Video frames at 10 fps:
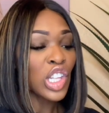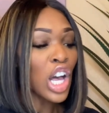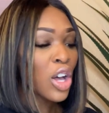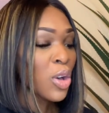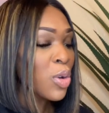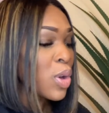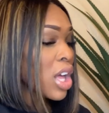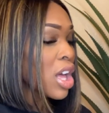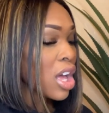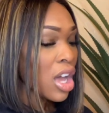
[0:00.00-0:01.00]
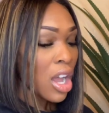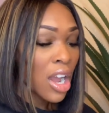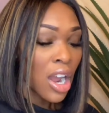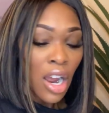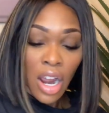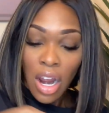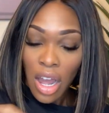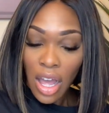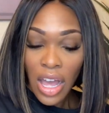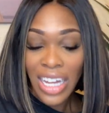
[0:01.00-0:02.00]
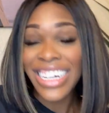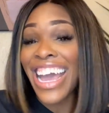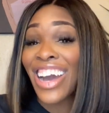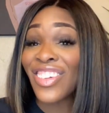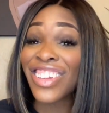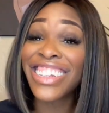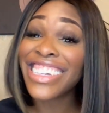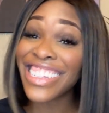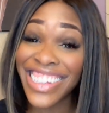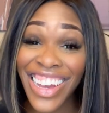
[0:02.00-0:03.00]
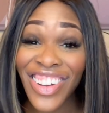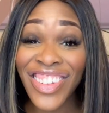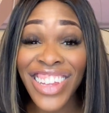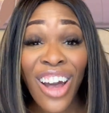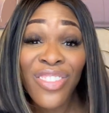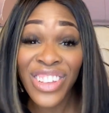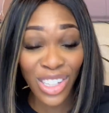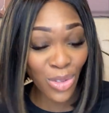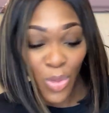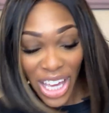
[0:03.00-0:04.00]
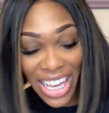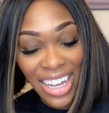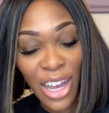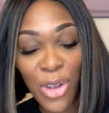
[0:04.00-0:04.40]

So, now the details of this wig.